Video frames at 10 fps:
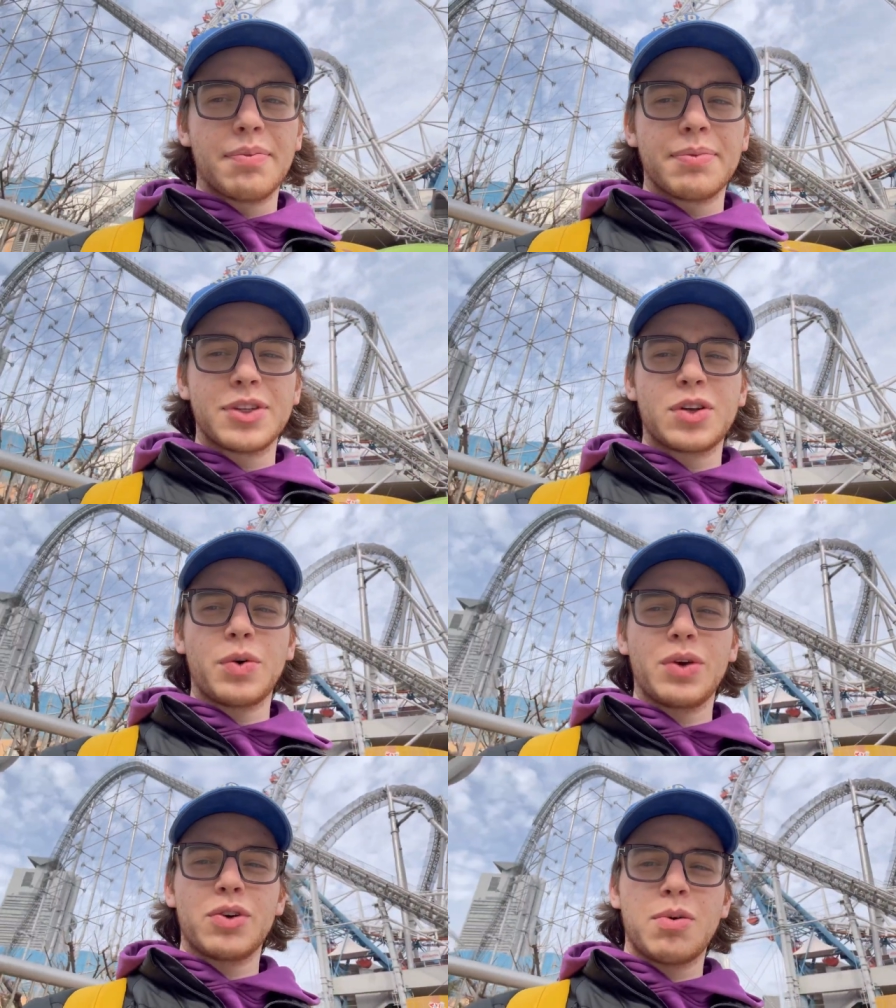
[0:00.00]
This
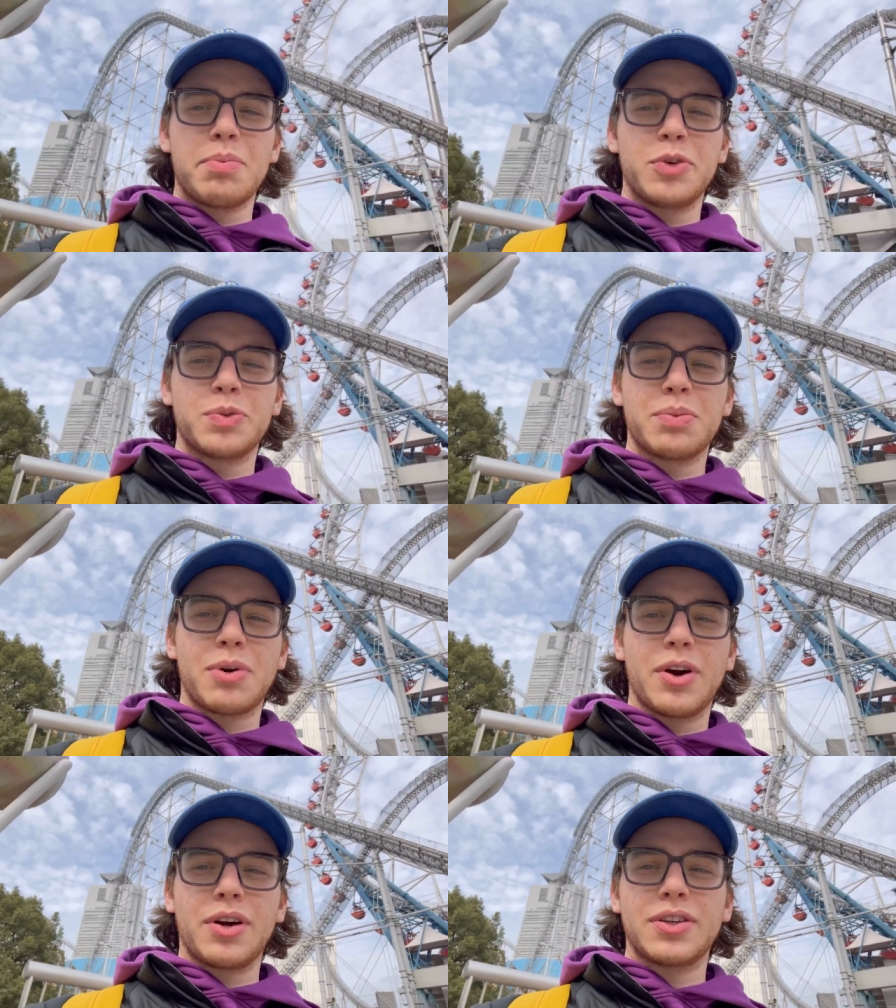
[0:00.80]
Tokyo Dome amusement
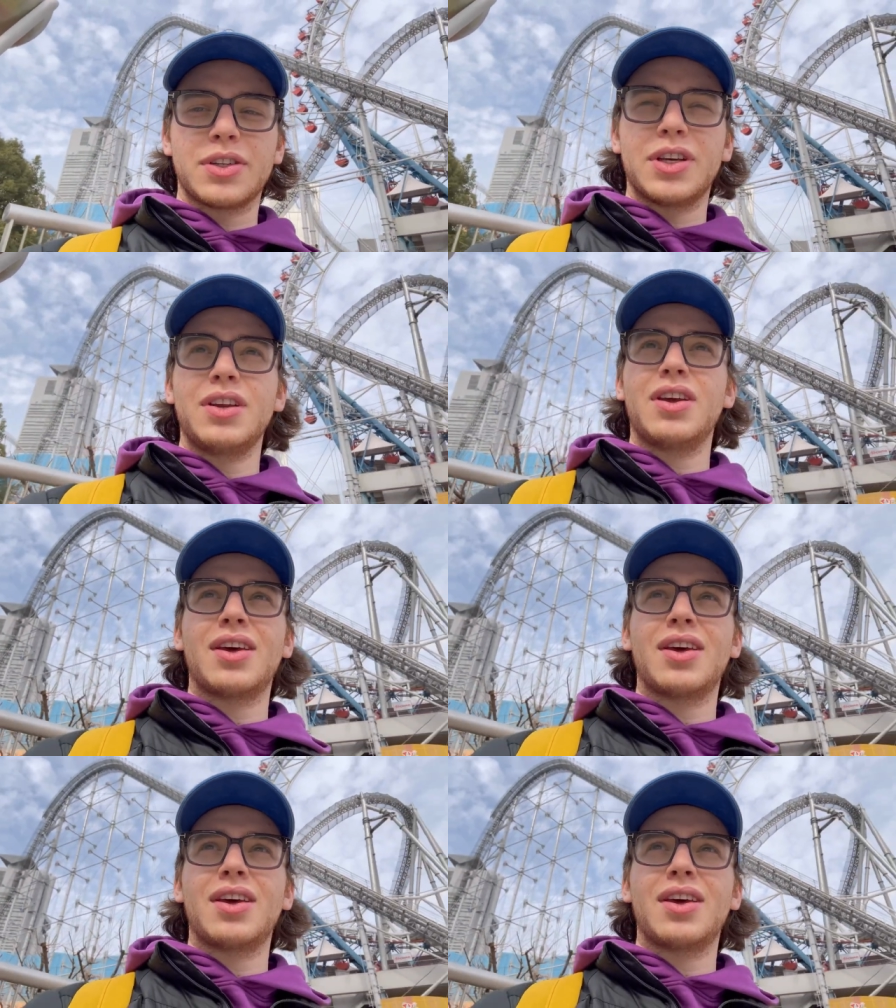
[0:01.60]
park is neat.